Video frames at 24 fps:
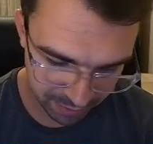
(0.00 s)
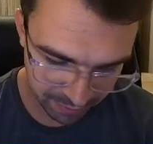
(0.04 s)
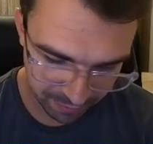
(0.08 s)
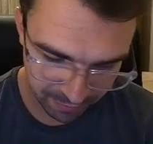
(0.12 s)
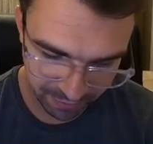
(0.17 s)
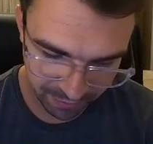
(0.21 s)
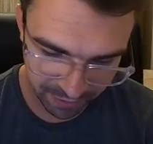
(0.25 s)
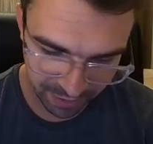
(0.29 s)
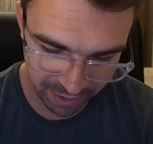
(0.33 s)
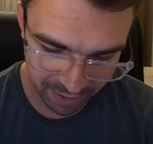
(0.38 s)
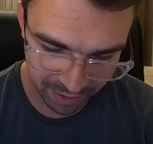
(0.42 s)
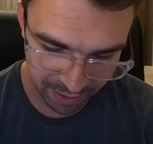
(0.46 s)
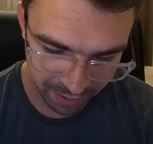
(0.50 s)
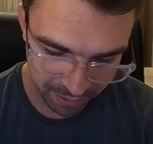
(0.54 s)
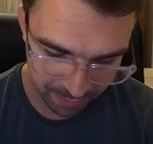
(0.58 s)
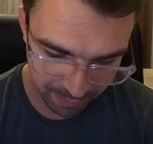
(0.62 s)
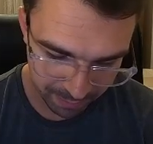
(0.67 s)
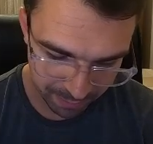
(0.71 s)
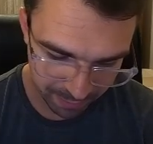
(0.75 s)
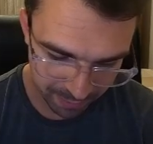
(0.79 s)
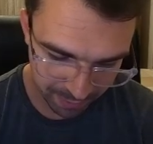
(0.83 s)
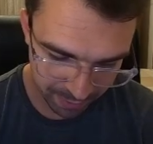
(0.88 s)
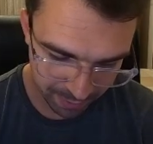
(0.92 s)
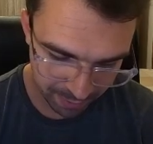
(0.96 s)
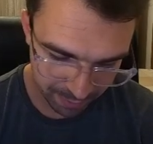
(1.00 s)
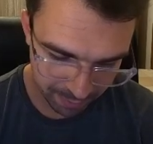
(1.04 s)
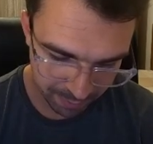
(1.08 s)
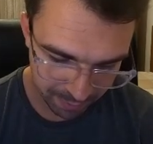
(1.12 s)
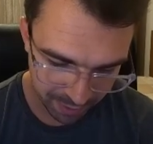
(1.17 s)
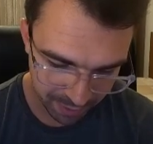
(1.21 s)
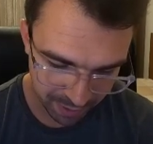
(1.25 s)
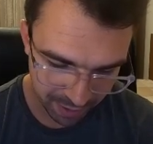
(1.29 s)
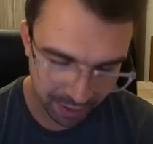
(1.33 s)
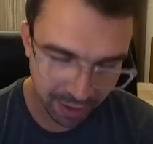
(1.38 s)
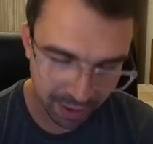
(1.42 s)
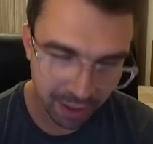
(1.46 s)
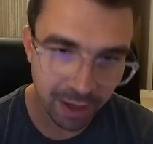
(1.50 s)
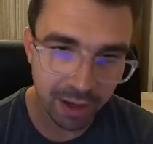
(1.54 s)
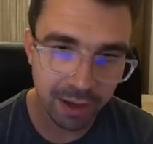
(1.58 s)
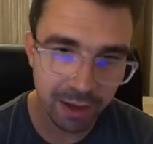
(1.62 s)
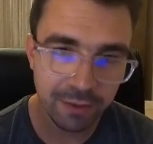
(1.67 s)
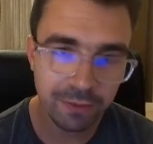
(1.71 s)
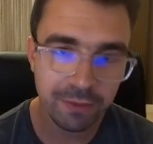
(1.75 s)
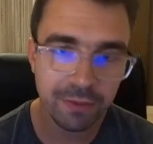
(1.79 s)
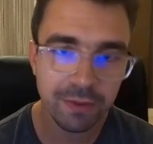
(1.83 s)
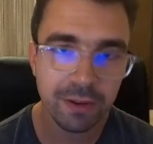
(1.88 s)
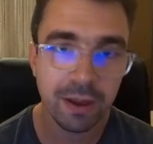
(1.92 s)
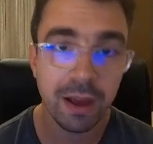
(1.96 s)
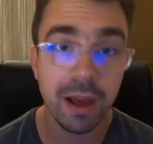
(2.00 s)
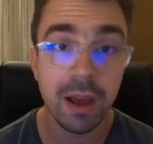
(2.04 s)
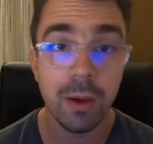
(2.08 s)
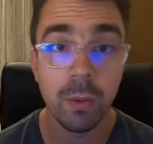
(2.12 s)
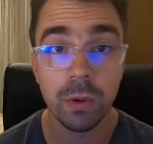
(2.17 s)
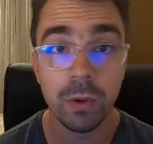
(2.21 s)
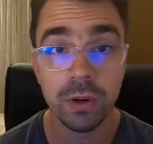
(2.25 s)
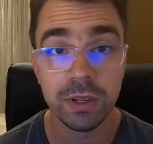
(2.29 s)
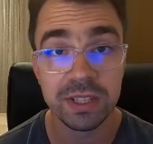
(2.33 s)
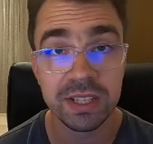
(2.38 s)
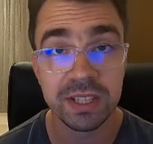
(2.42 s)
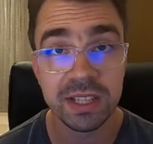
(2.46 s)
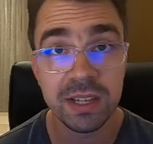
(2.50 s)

vm-bhyve. I want to